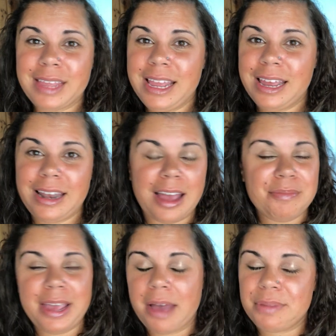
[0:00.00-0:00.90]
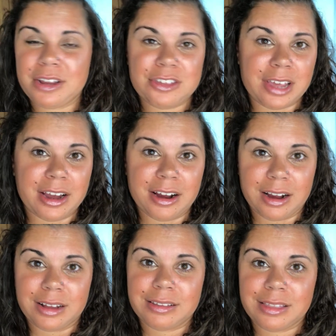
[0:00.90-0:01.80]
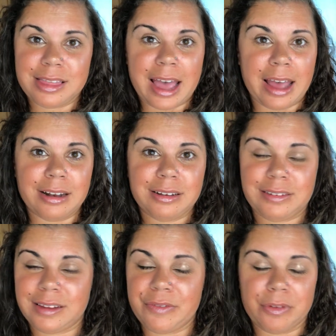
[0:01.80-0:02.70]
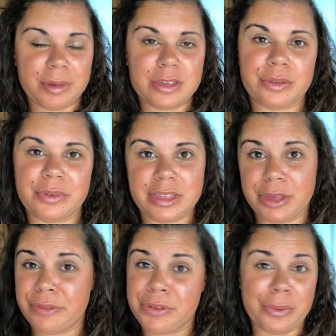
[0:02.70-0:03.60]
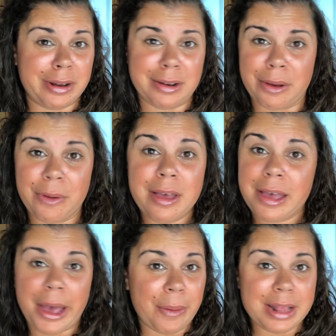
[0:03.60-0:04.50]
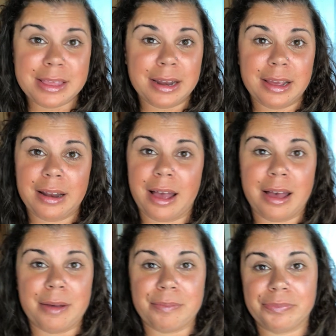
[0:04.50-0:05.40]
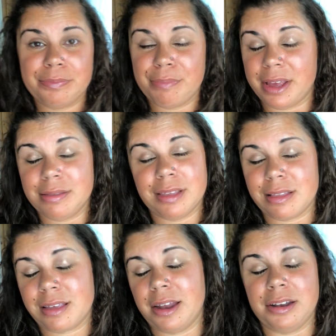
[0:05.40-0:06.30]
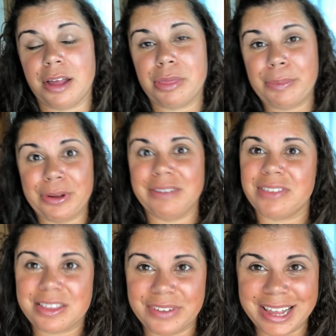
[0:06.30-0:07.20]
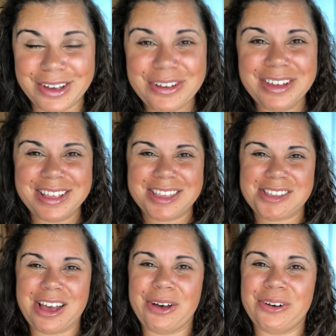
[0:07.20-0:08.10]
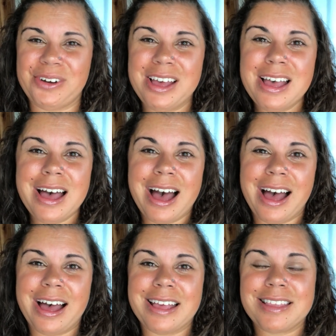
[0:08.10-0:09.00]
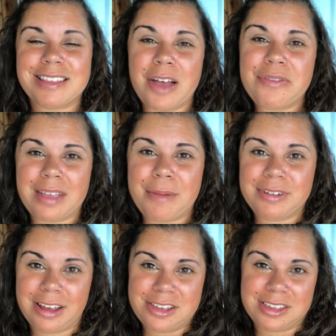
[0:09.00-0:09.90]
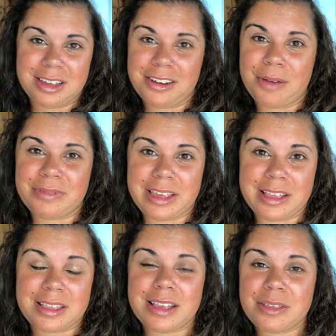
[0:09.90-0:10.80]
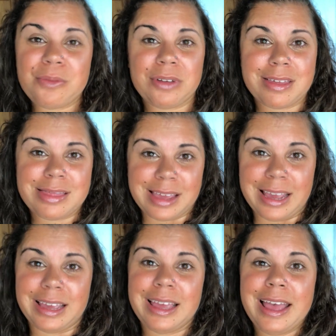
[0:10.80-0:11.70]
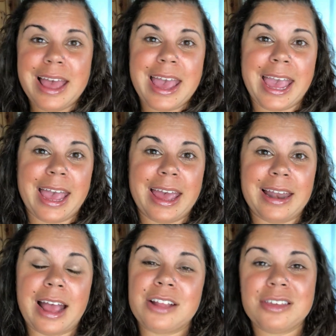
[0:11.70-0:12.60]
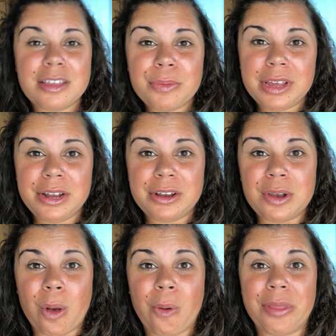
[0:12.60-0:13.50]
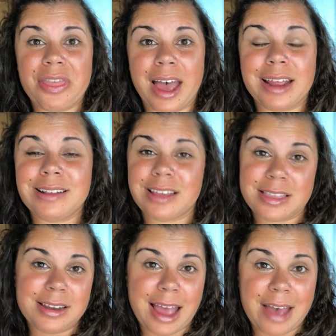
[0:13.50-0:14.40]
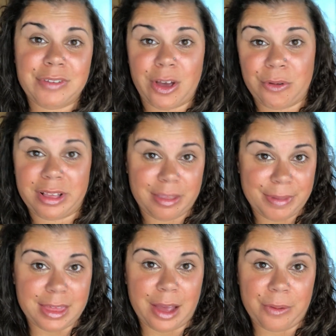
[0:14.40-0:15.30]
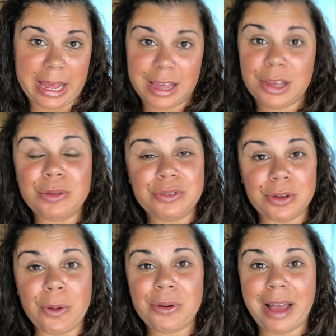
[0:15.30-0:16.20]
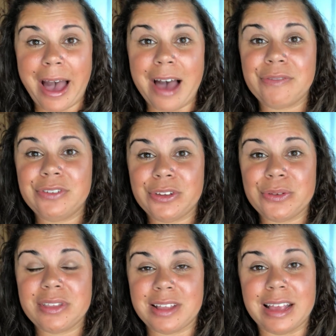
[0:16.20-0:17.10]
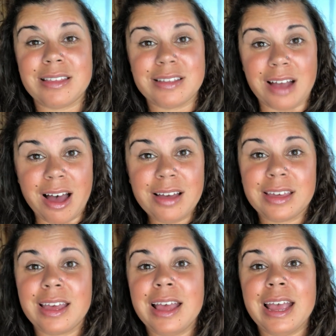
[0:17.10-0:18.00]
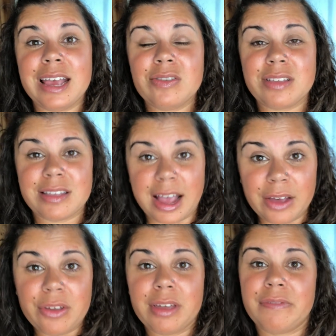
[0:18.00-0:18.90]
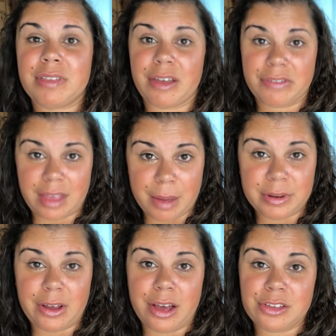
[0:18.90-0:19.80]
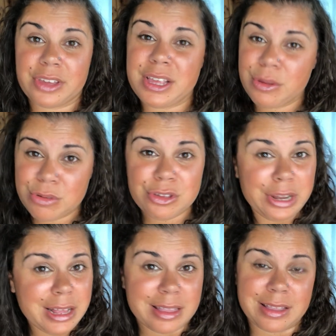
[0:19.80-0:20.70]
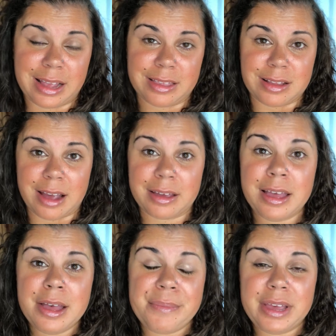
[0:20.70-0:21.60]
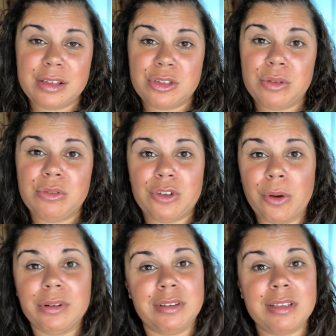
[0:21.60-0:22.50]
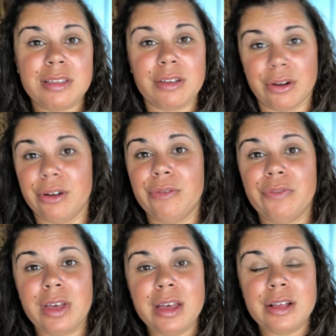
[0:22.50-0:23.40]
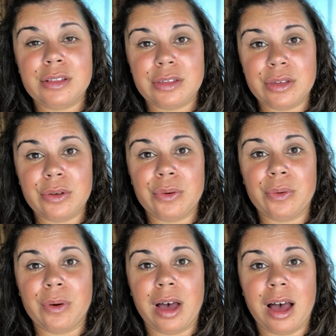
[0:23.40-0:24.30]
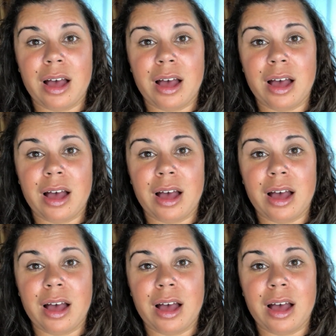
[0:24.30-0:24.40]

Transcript: And I'd be happy to share that information with you if you want to know how I did it, but that's kind of not the point of this video. So self-sabotaging adoptees is a real thing. And I just want you to know that it doesn't have to always be that way. You don't have to stay stuck in the cycle of self-sabotage. And you shouldn't stay stuck because you don't deserve to